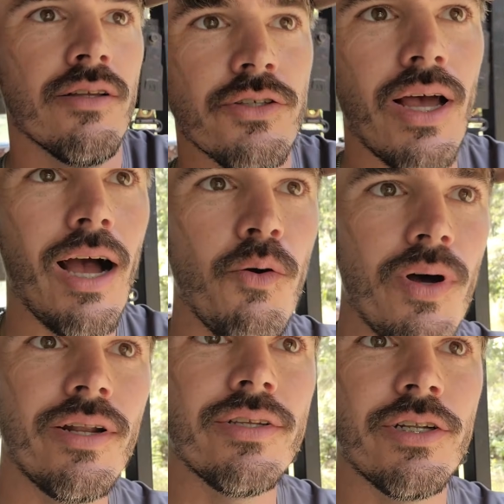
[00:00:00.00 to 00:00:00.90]
So how
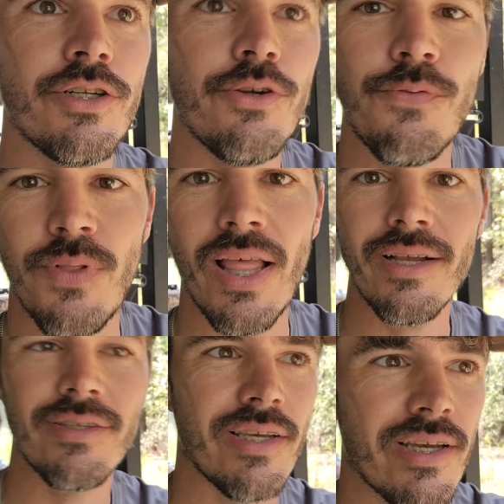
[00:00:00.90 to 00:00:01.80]
well does it do
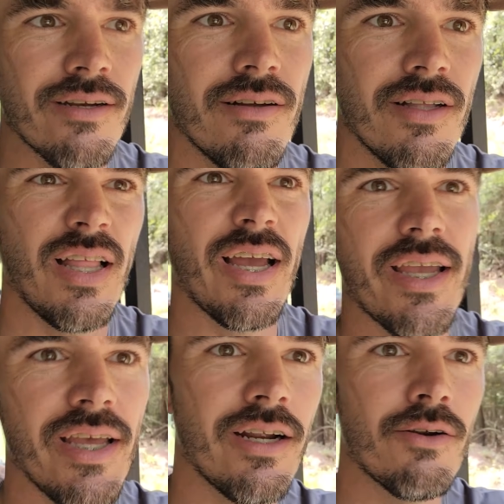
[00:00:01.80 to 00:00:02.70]
flexing, like
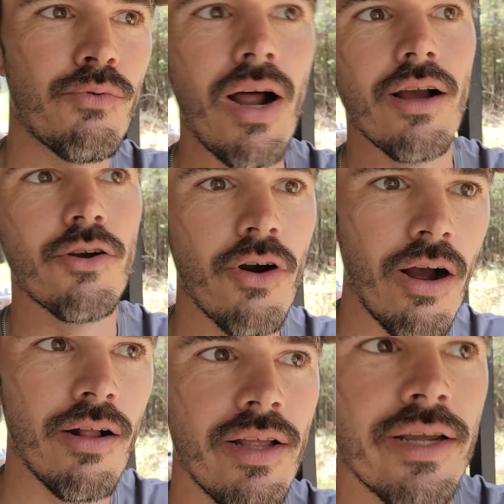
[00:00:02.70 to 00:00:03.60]
in a rock
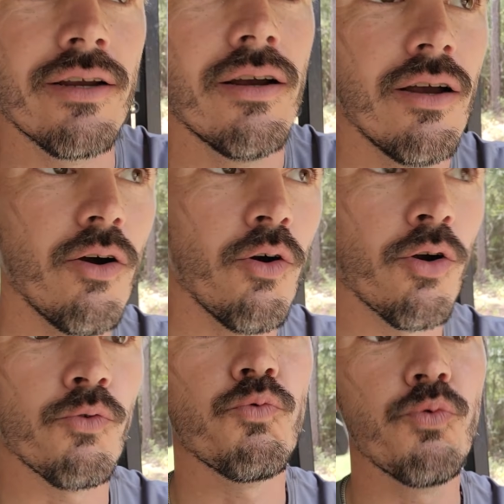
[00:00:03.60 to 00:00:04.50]
crawling or
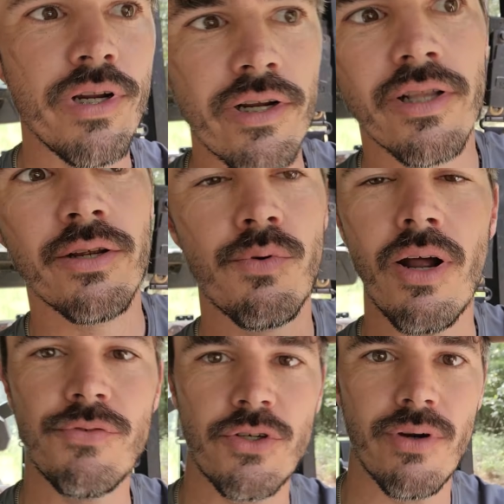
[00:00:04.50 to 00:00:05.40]
really
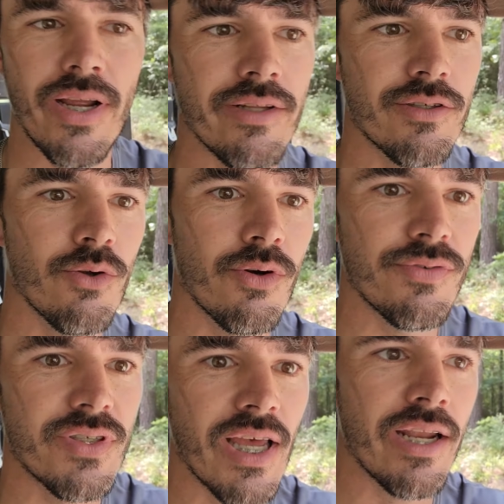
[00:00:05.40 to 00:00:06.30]
rough terrain sort of
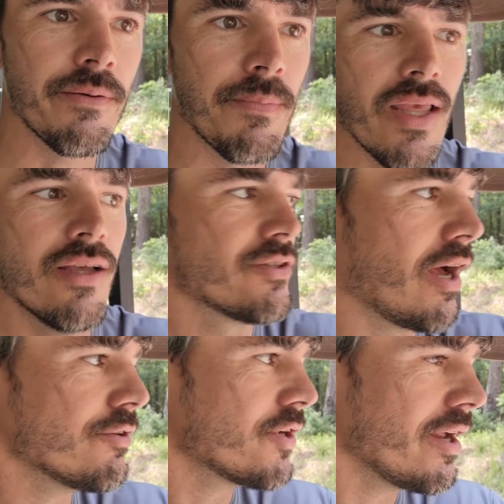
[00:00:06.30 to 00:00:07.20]
setting? So
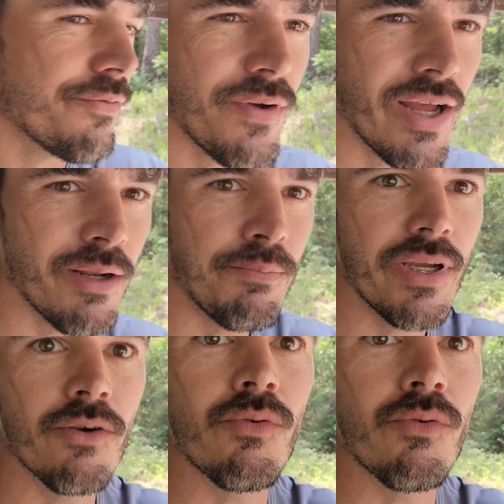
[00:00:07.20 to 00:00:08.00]
I'll try to find a big